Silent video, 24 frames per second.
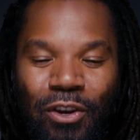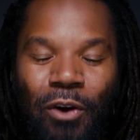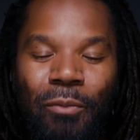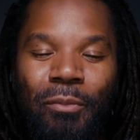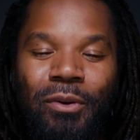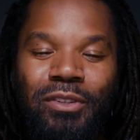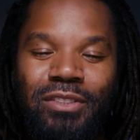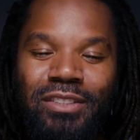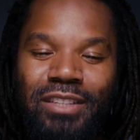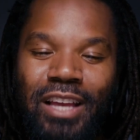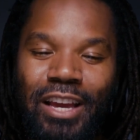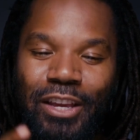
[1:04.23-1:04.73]

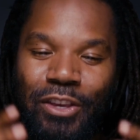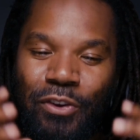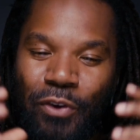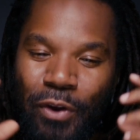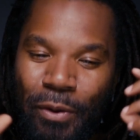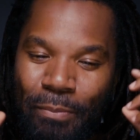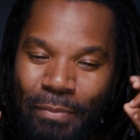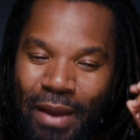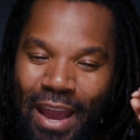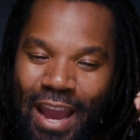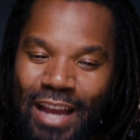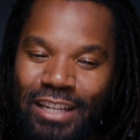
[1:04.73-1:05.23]
almost like your
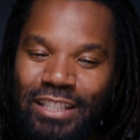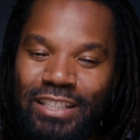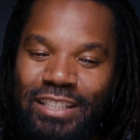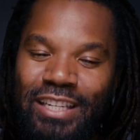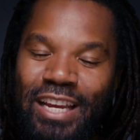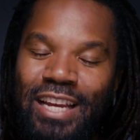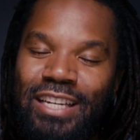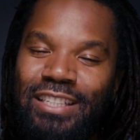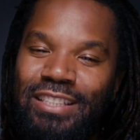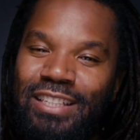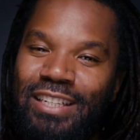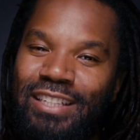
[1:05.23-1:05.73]

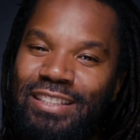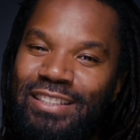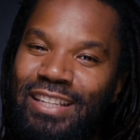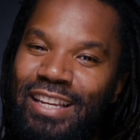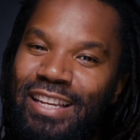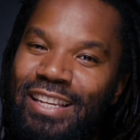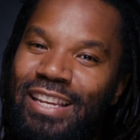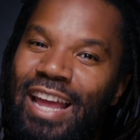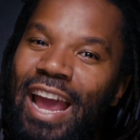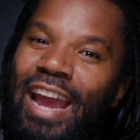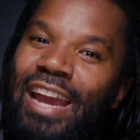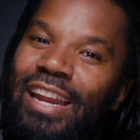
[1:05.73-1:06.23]
imagination is
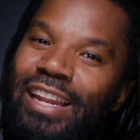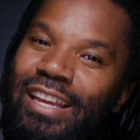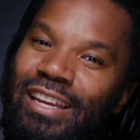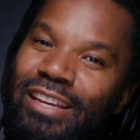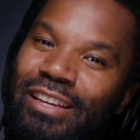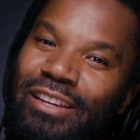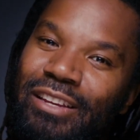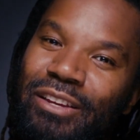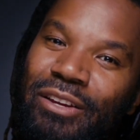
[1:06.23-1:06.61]
ignited.